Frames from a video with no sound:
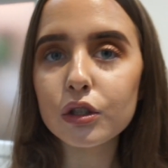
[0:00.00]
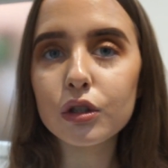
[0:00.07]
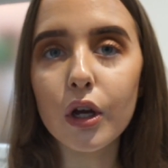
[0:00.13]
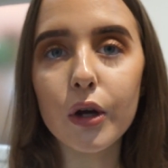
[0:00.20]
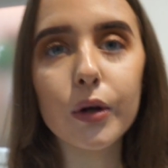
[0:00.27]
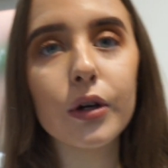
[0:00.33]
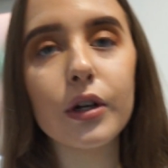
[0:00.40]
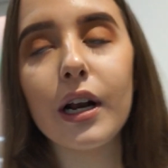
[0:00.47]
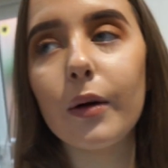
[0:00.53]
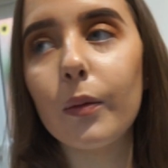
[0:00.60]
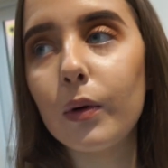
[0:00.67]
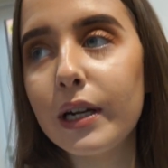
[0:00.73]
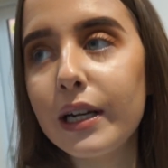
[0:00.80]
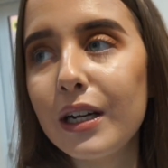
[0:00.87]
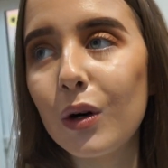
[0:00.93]
So good,
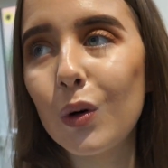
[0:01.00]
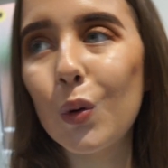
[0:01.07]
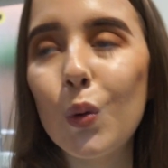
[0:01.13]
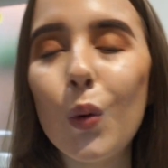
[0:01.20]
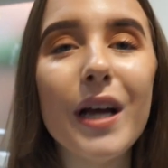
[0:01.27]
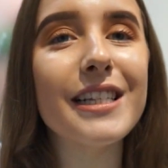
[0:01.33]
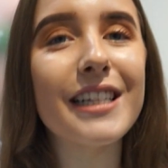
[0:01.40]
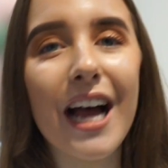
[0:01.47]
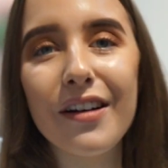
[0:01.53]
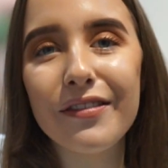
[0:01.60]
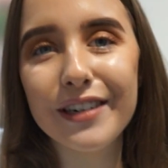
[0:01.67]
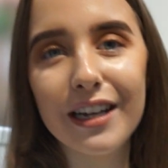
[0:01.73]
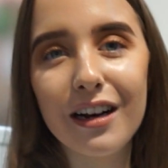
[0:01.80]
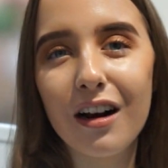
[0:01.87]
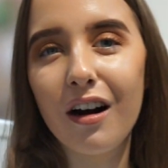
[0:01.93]
like we always get
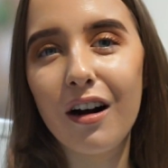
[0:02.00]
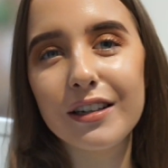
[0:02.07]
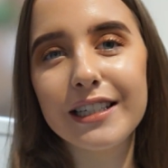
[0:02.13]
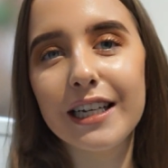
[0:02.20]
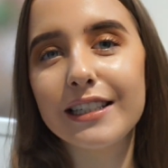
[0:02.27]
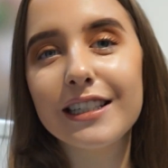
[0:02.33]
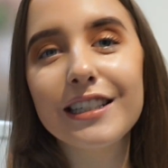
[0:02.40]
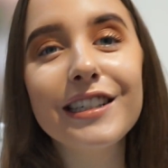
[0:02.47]
vanilla lattes.